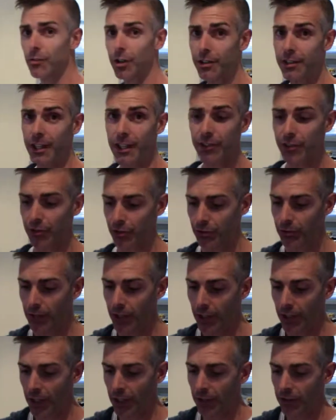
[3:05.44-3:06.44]

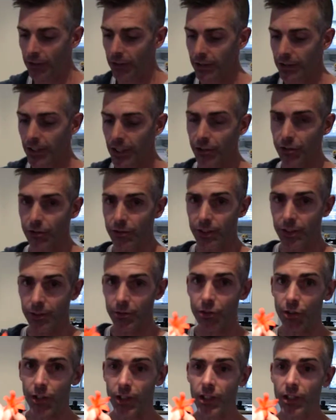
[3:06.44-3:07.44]
rotational
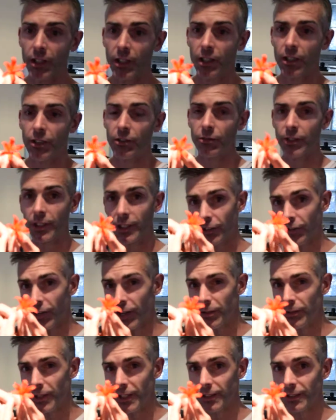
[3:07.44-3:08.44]
symmetry, really
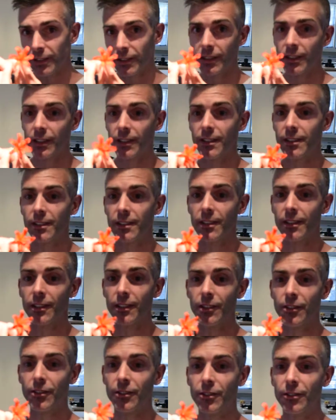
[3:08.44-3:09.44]
great one. This is a
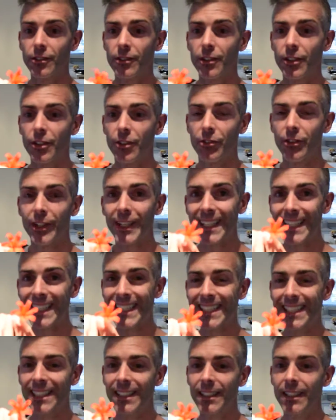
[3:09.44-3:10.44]
little
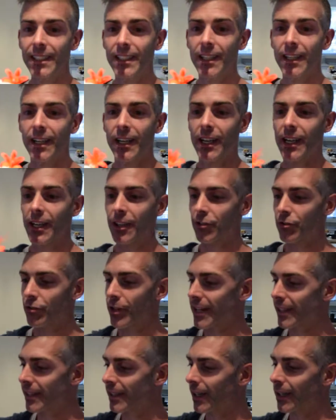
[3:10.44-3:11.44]
narine,
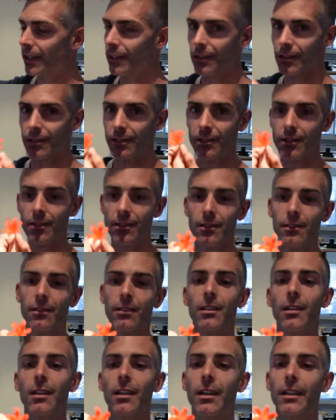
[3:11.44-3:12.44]
great colours.
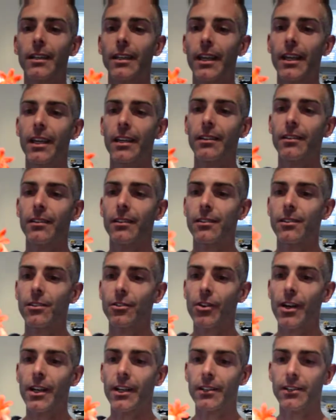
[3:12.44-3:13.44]
Again, it's a
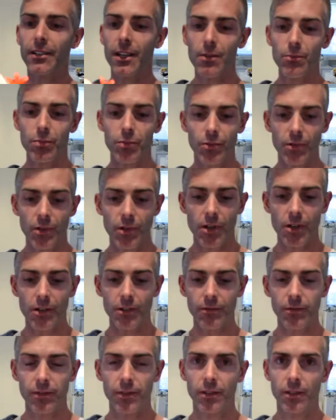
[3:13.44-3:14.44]
great example
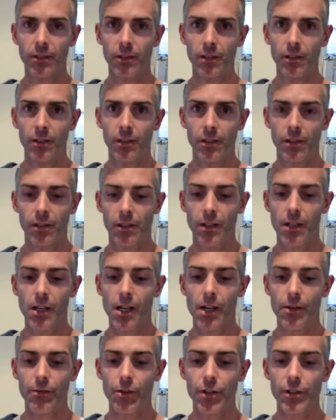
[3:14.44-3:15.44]
of
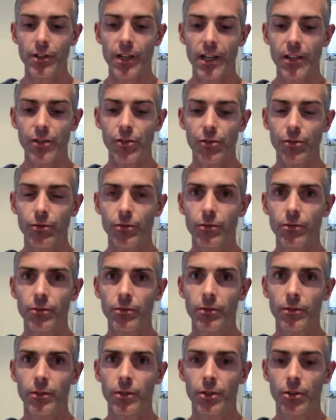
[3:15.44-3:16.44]
rotational
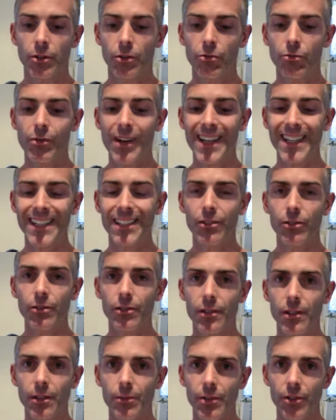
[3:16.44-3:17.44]
or radial
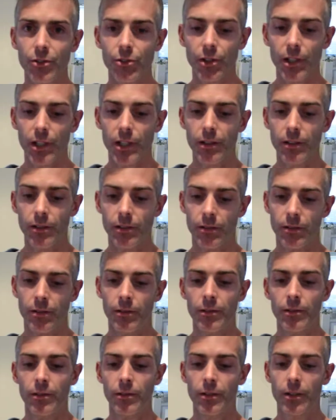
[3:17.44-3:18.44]
symmetry.
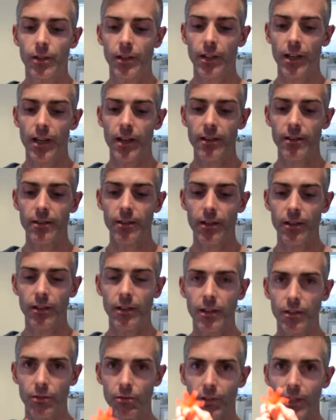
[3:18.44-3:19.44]
Okay, so the
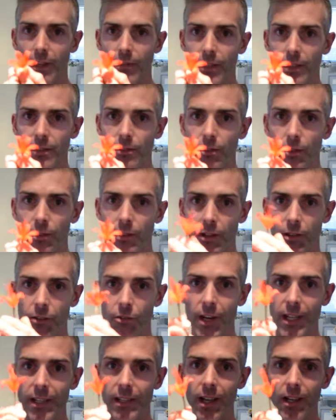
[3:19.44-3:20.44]
kids will love that sort of thing.
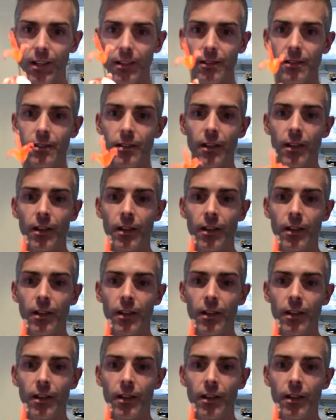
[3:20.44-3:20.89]
Great colours,